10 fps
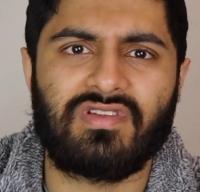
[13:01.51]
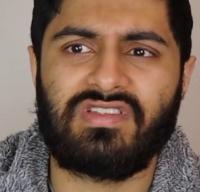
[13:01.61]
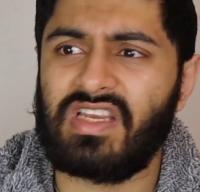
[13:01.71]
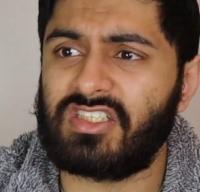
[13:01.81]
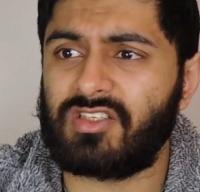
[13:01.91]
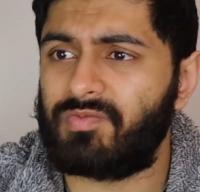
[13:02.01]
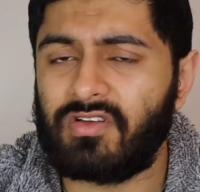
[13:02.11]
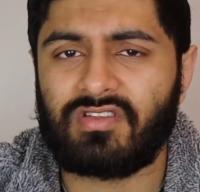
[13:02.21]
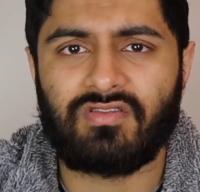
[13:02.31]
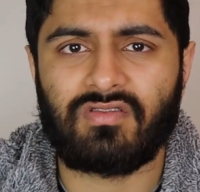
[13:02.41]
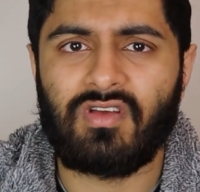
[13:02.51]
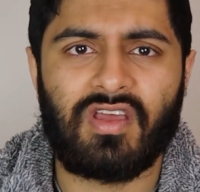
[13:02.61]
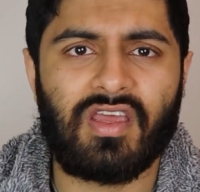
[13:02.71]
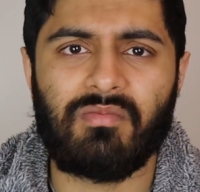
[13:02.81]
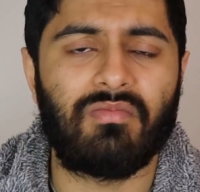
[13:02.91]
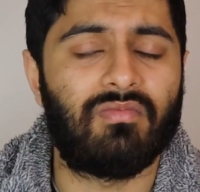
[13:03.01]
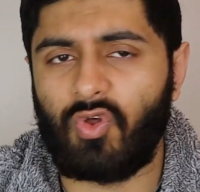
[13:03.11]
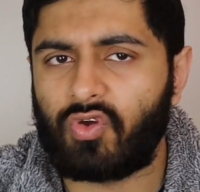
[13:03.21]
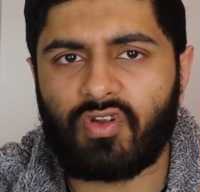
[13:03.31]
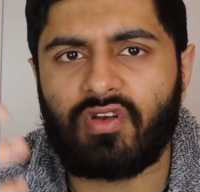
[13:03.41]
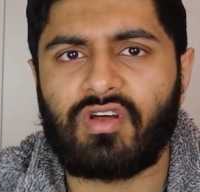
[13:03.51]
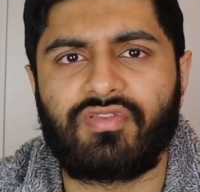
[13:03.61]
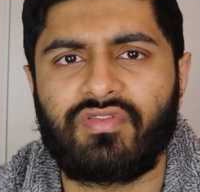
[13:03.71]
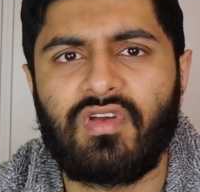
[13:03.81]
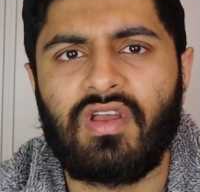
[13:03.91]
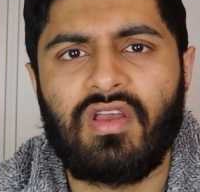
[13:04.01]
Ziyech's pass to him, not good enough.